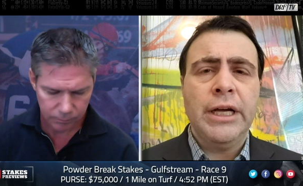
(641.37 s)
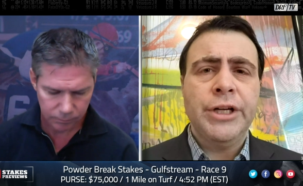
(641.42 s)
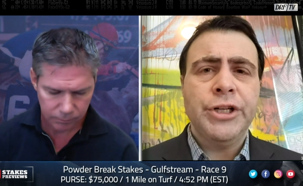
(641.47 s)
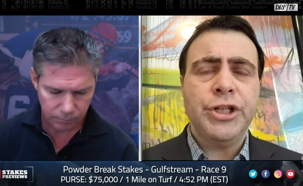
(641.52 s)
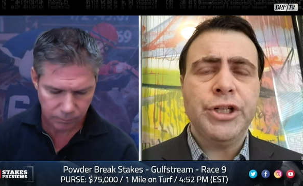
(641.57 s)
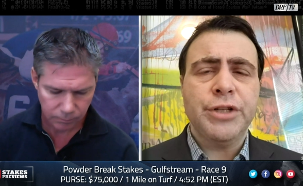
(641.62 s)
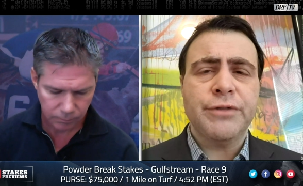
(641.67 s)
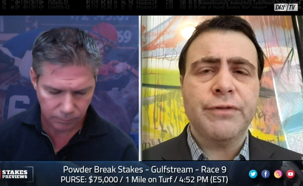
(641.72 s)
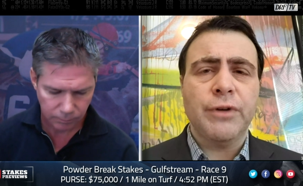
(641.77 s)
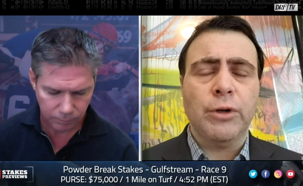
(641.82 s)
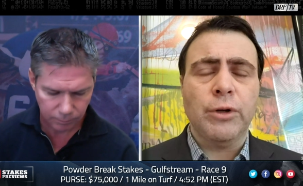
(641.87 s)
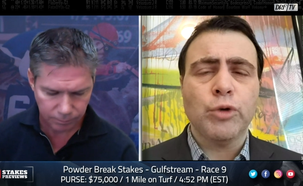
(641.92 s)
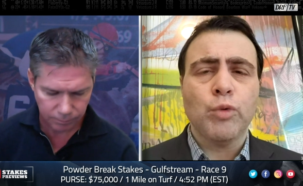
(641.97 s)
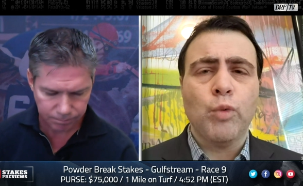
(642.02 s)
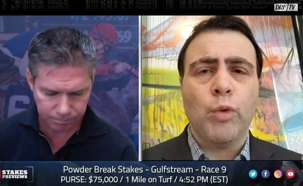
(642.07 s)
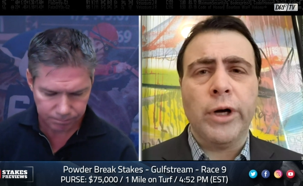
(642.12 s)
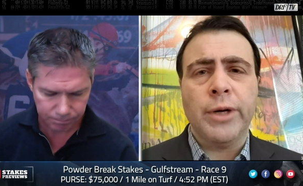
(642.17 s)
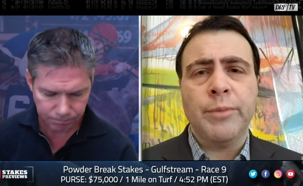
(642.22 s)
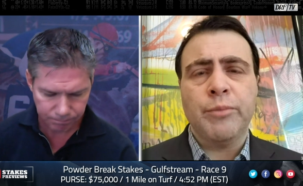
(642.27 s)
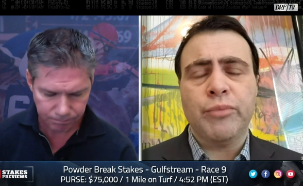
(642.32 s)
Speaker 1: She's foaled
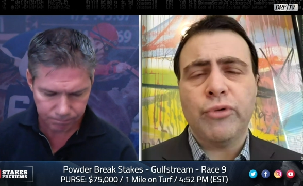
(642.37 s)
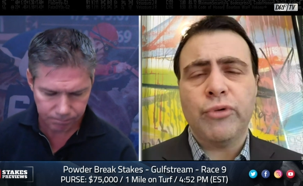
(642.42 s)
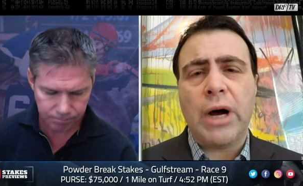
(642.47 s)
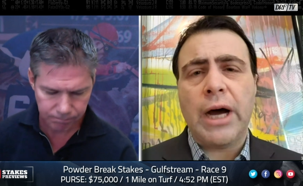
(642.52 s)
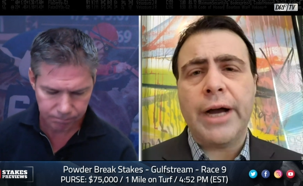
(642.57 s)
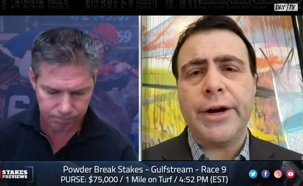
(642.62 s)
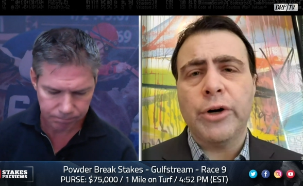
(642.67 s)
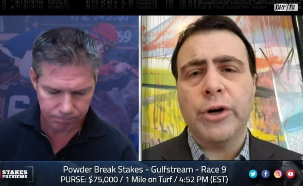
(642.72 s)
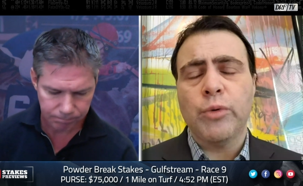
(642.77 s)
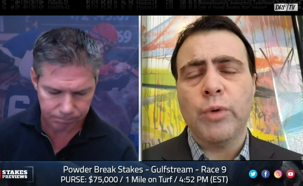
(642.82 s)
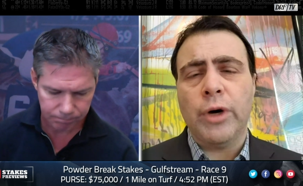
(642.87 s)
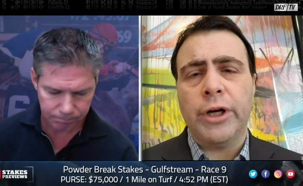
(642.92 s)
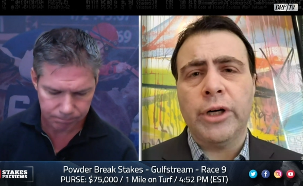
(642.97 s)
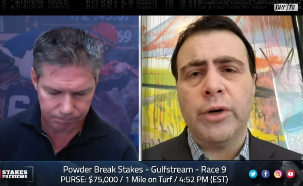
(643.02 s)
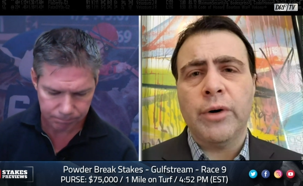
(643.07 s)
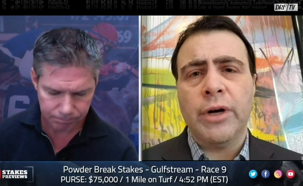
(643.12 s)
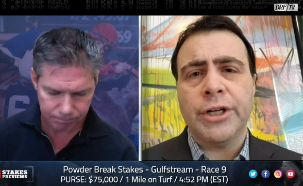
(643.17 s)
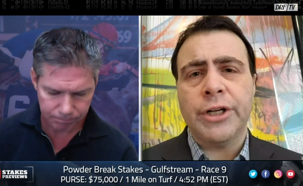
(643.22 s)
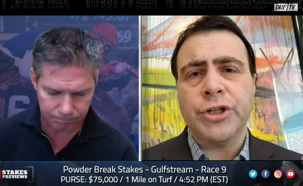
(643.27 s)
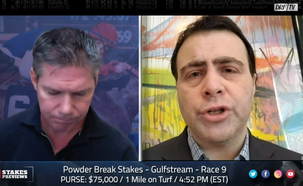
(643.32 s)
one prior
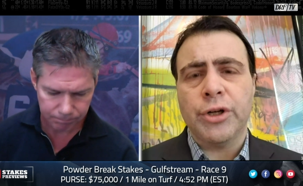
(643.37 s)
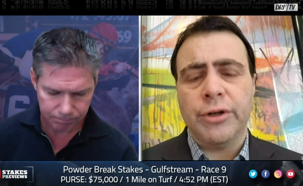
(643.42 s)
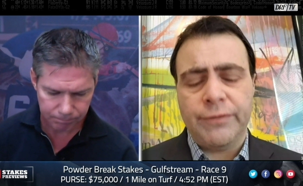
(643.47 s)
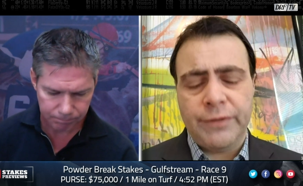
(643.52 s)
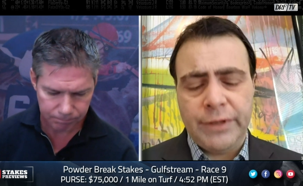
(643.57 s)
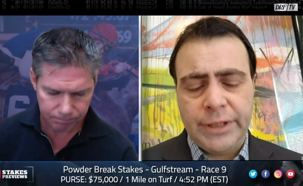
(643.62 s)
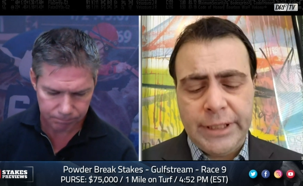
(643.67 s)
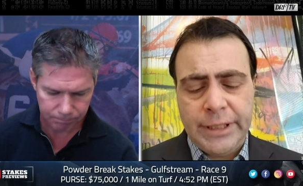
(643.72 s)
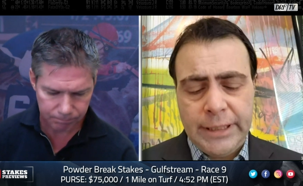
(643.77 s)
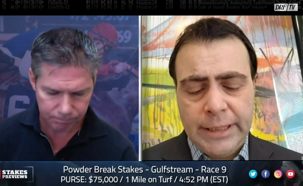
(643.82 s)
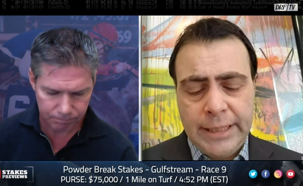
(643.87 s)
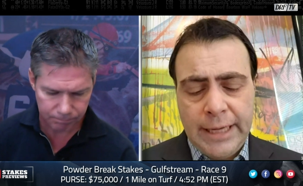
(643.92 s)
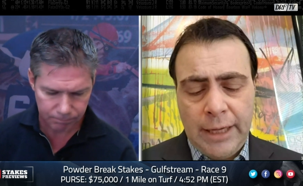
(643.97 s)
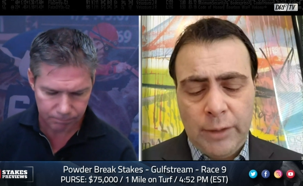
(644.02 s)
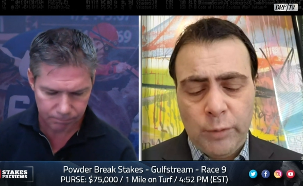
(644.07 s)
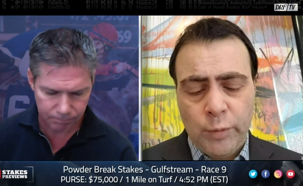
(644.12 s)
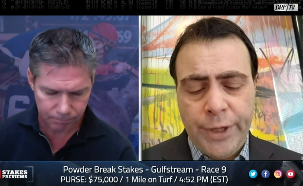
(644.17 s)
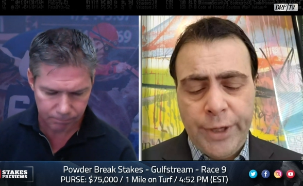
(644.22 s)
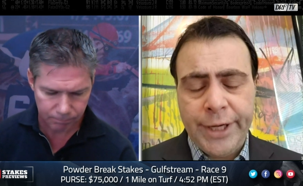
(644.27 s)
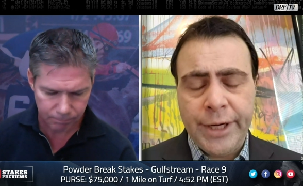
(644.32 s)
runner on turf that did
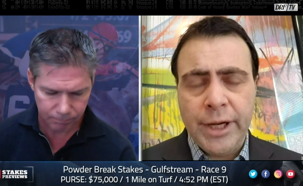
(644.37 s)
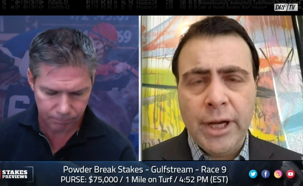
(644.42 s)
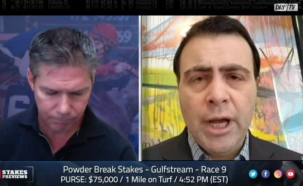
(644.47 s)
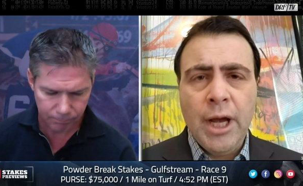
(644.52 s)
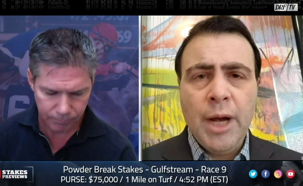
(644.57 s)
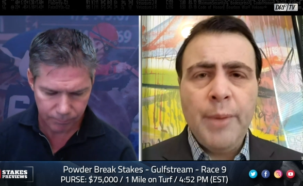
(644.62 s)
not win.